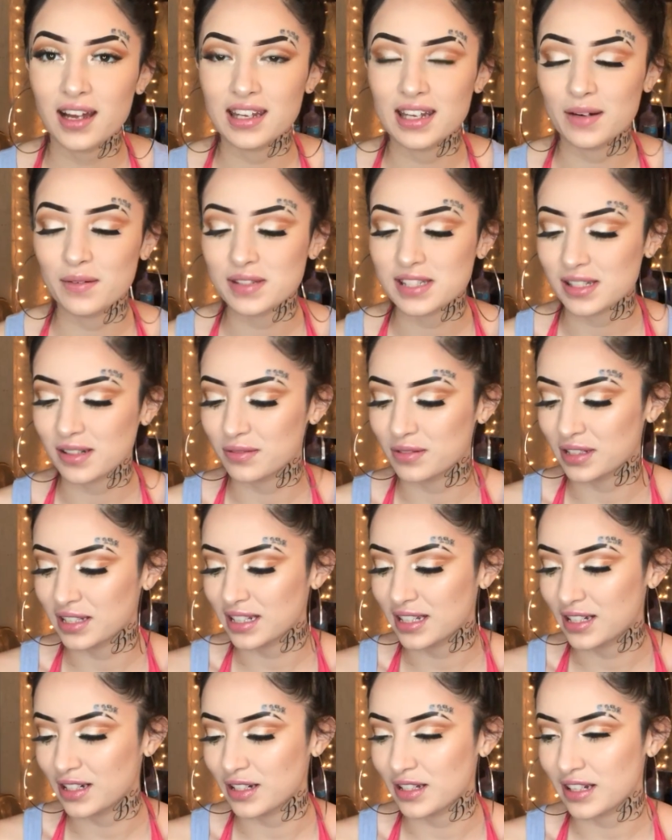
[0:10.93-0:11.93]
that was a
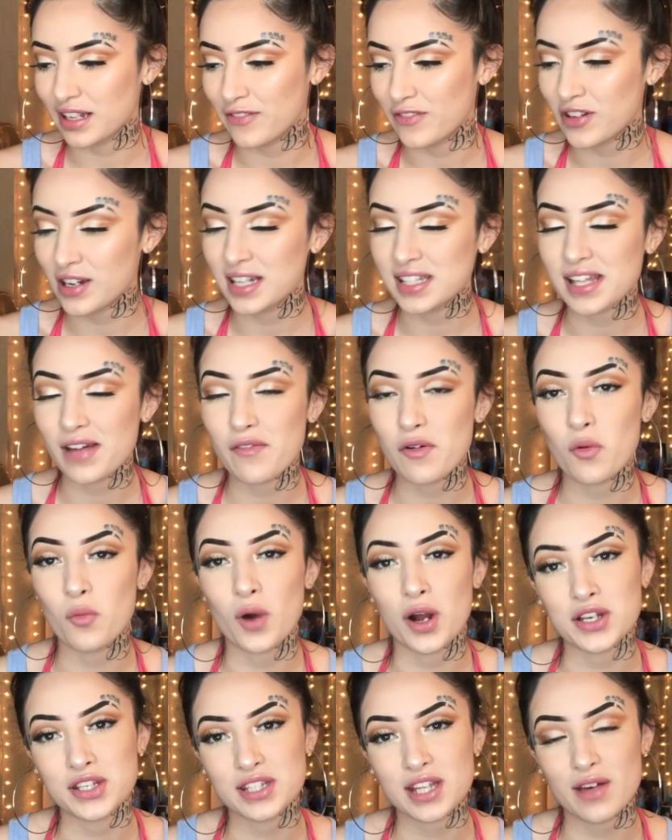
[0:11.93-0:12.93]
really good, if you guys haven't
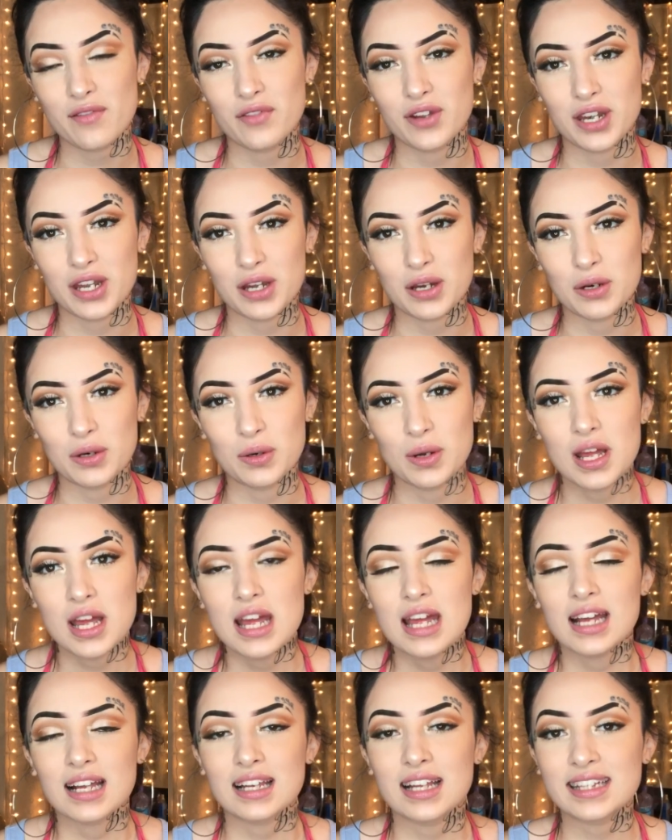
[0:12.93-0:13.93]
watched that video,
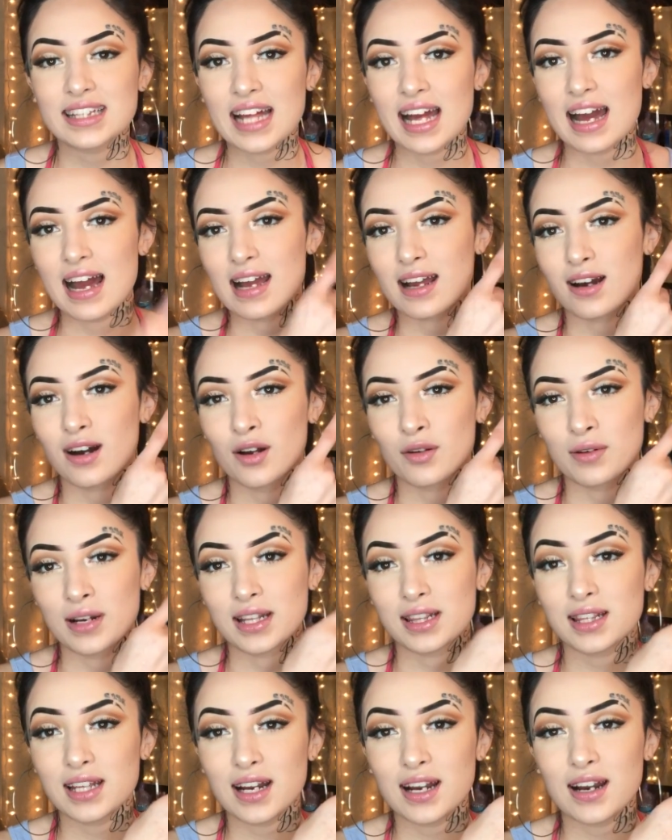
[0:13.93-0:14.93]
click that icon
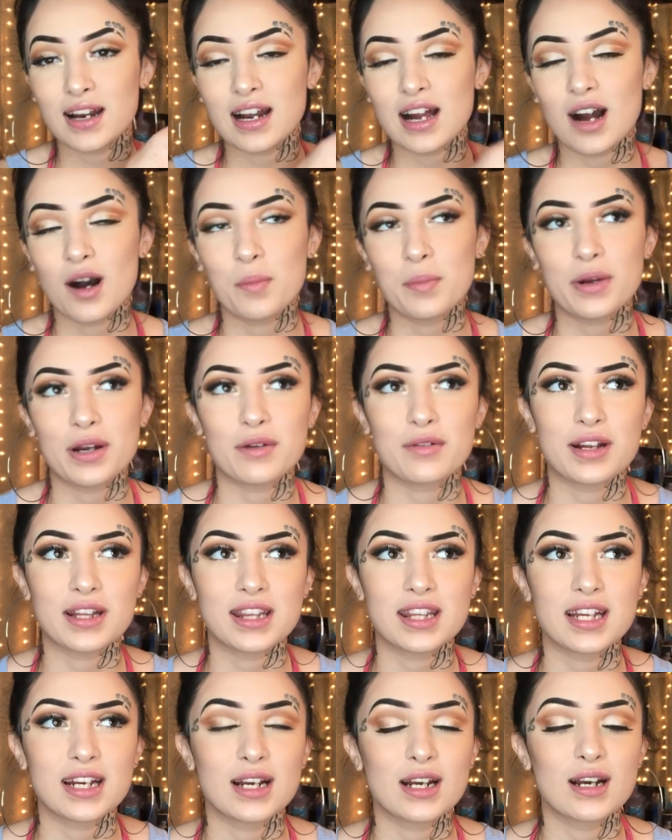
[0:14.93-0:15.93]
right there and I'll put it
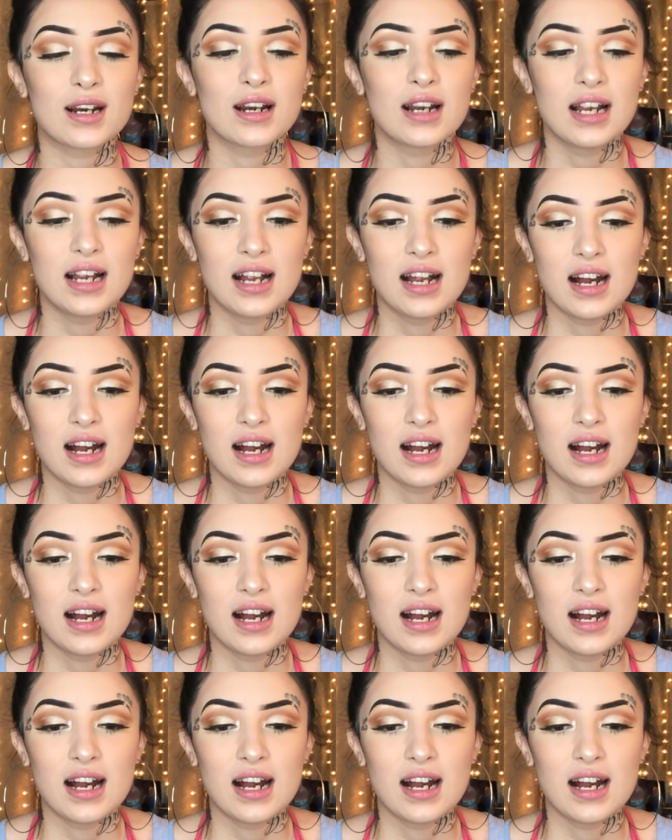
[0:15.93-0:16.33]
right there.